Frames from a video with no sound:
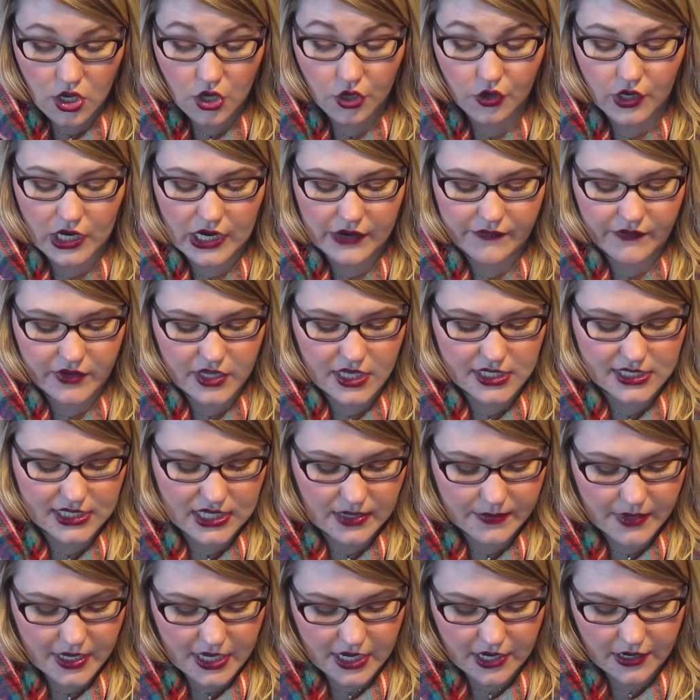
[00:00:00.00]
Great for this
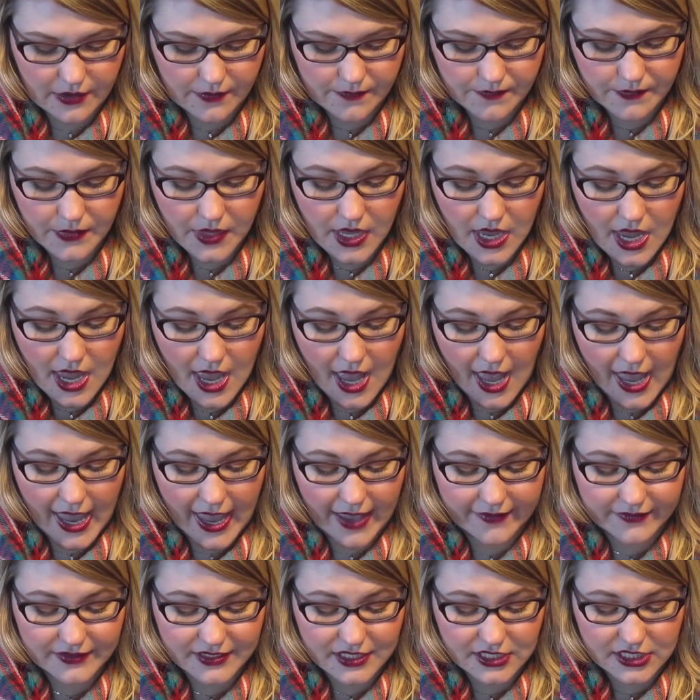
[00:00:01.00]
time of year. I
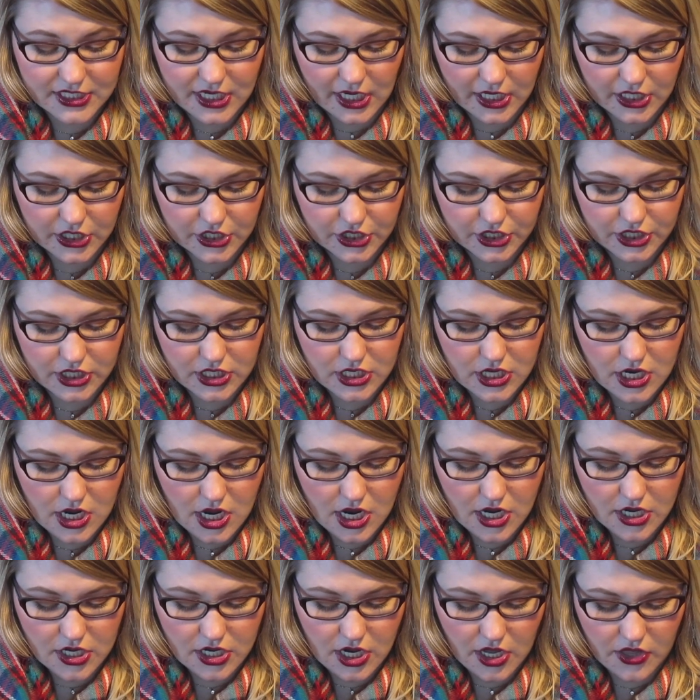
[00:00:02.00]
have Seduction,
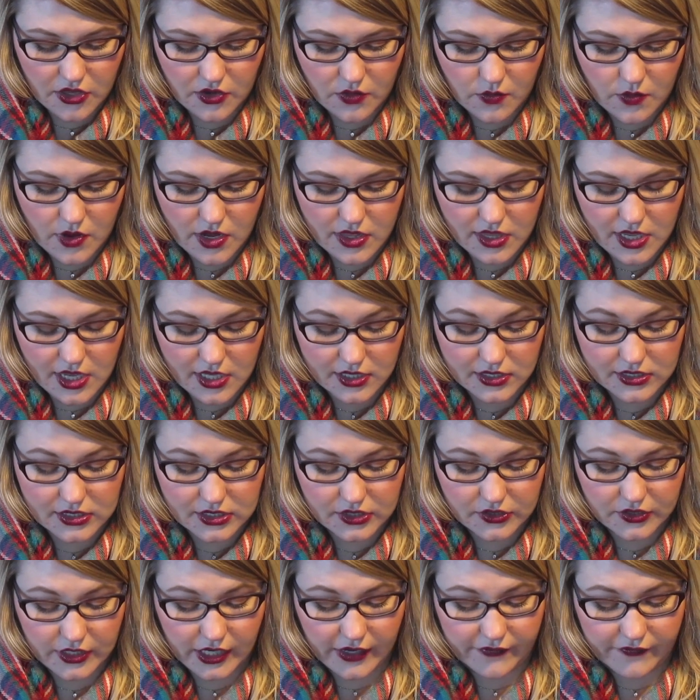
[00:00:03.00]
another one that's
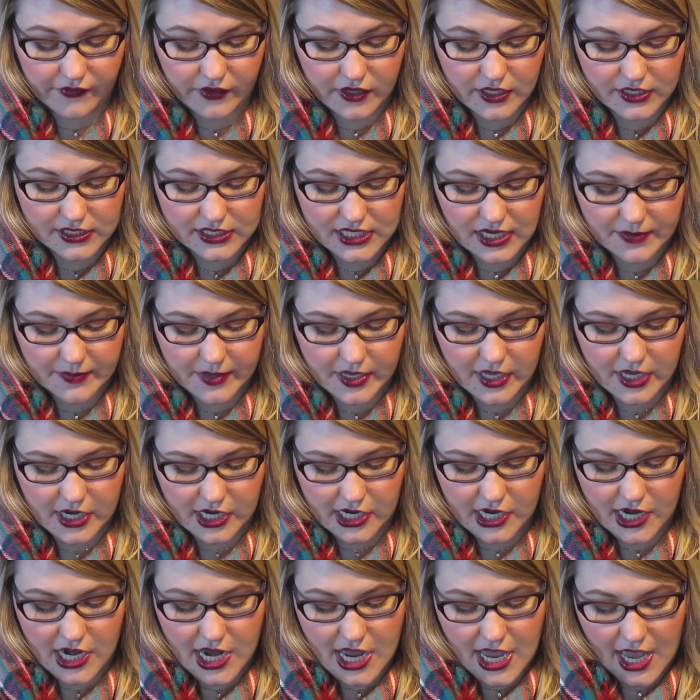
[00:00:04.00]
great for this time of
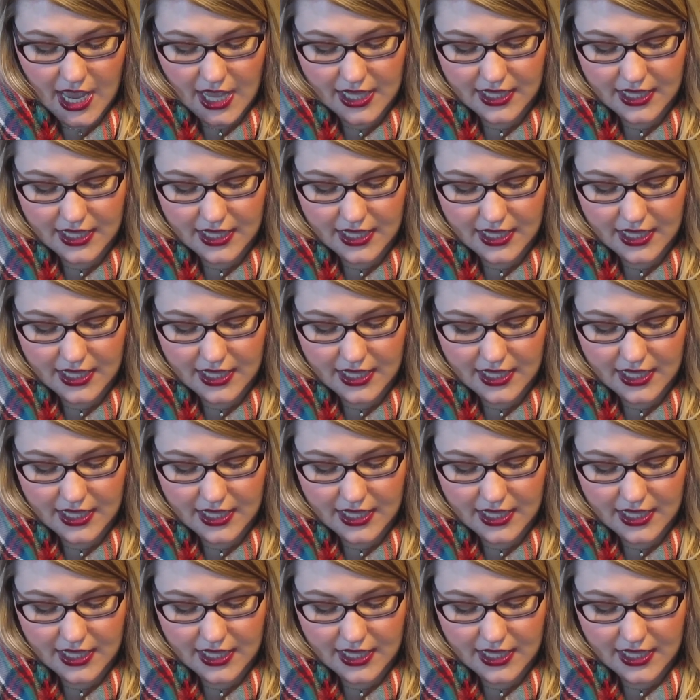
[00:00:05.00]
year.